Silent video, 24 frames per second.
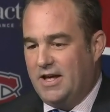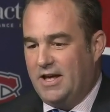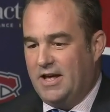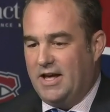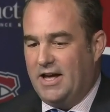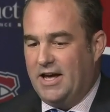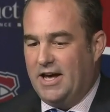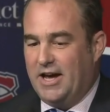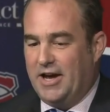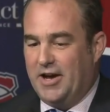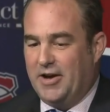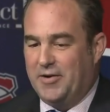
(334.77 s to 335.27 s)

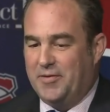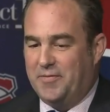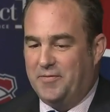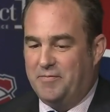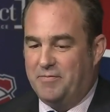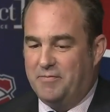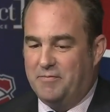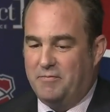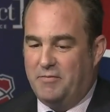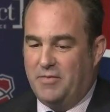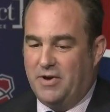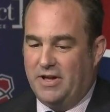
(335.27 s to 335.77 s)

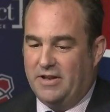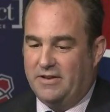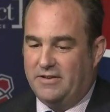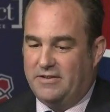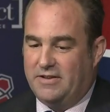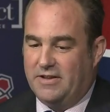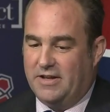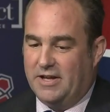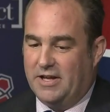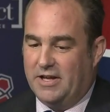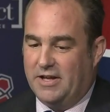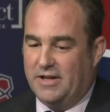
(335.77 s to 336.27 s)
Um, but
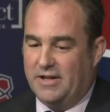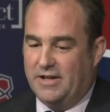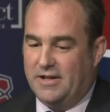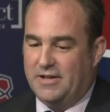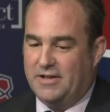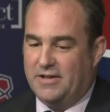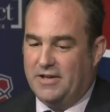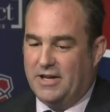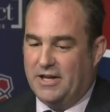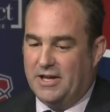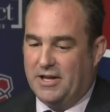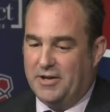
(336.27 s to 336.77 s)
uh,
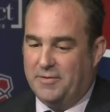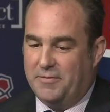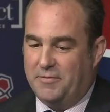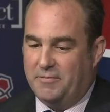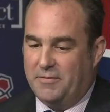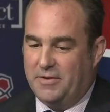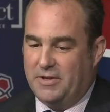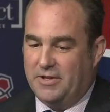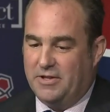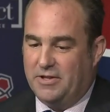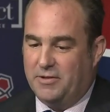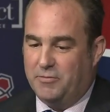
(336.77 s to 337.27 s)
um,
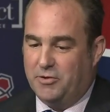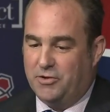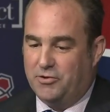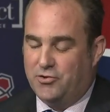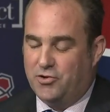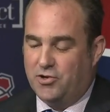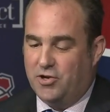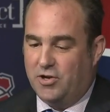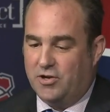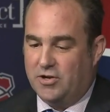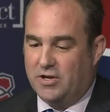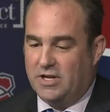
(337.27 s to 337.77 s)
in the
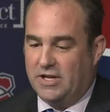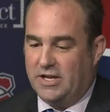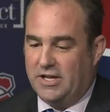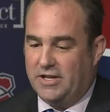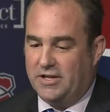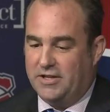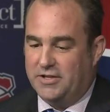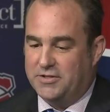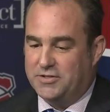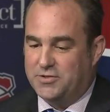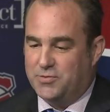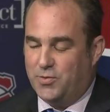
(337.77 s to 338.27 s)
Montreal
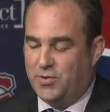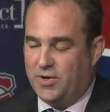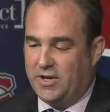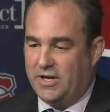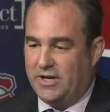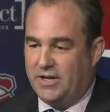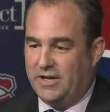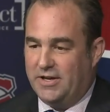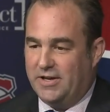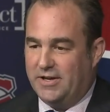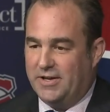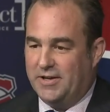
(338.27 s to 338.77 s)
Canadiens
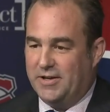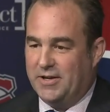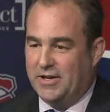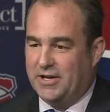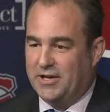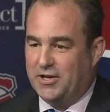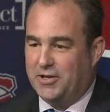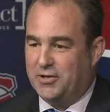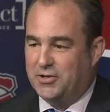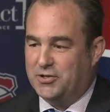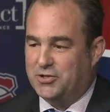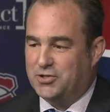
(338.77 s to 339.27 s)
way, uh, I
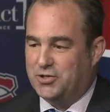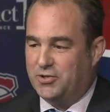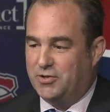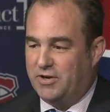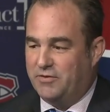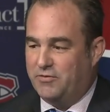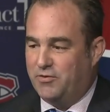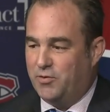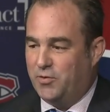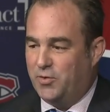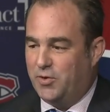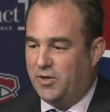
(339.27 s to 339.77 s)
can assure
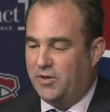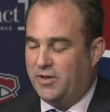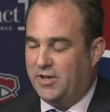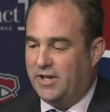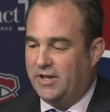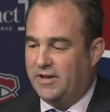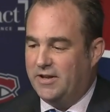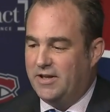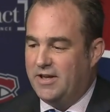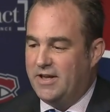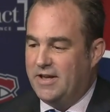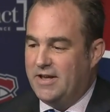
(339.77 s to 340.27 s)
everyone
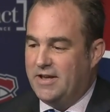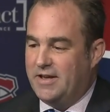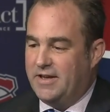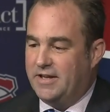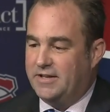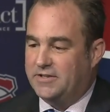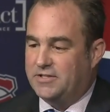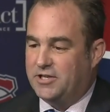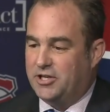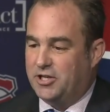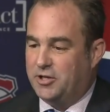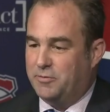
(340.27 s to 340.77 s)
that
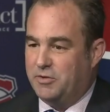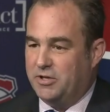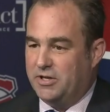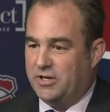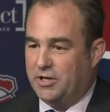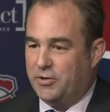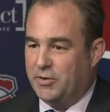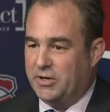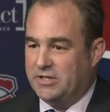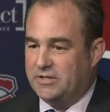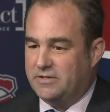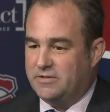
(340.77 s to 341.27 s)
it's going to be a
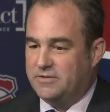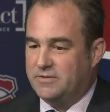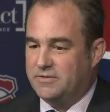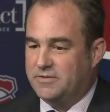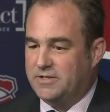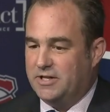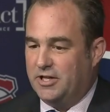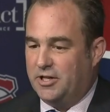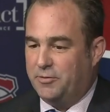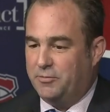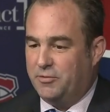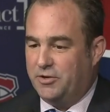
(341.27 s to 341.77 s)
great
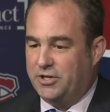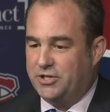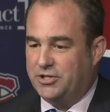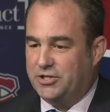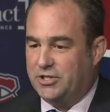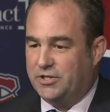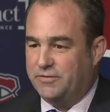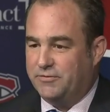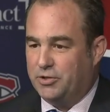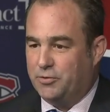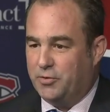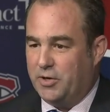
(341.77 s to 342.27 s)

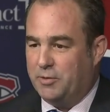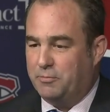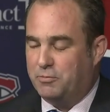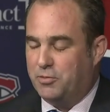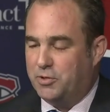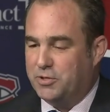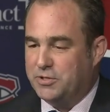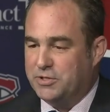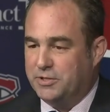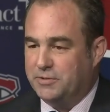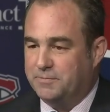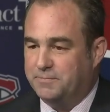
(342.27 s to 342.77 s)
celebration of a great
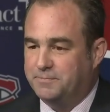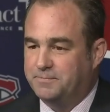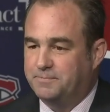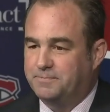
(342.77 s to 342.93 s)
person.